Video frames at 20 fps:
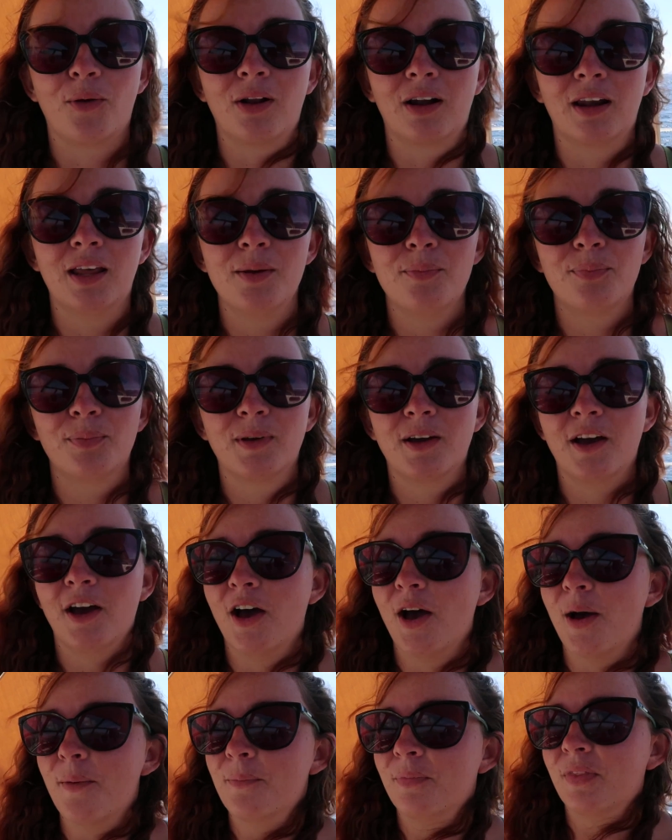clip
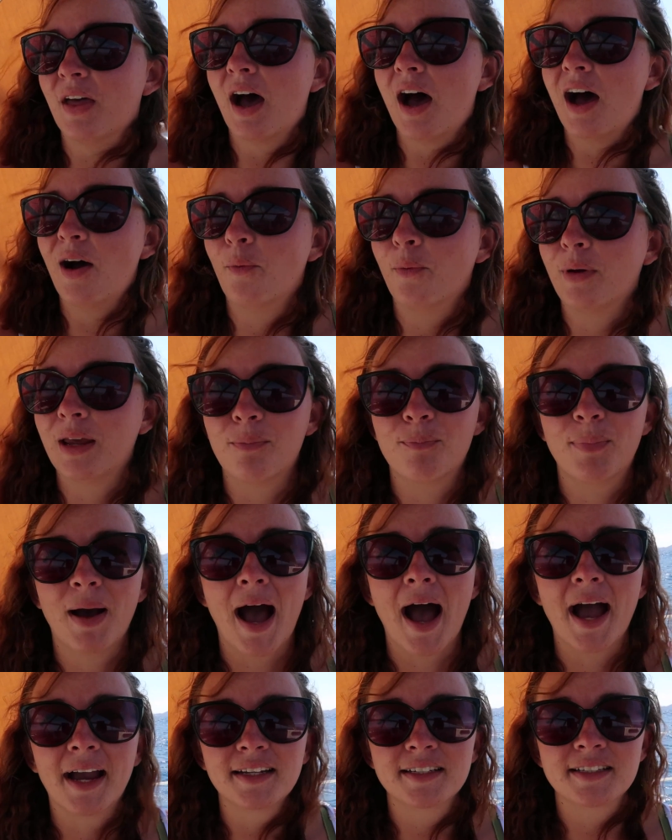that we
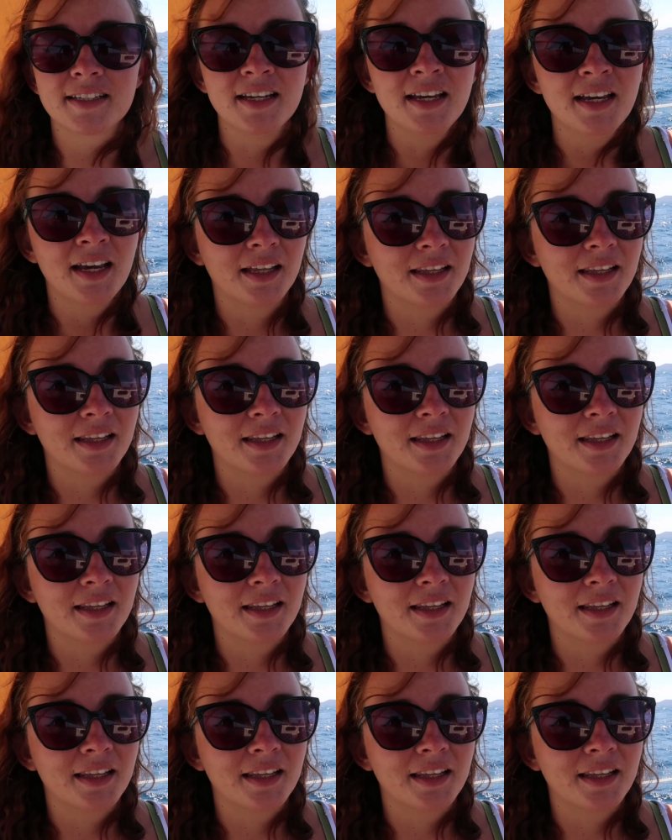backed,